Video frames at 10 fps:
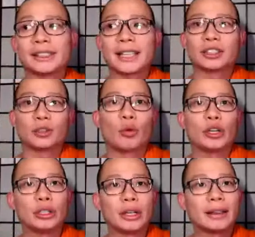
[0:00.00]
session
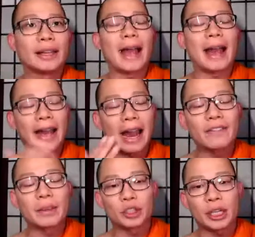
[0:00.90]
where I
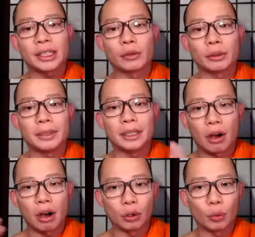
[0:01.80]
have them check in with me
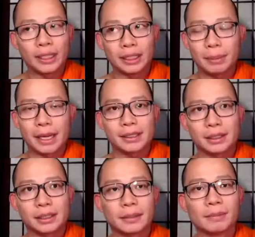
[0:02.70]
on a weekly
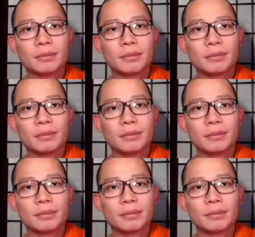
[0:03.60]
basis,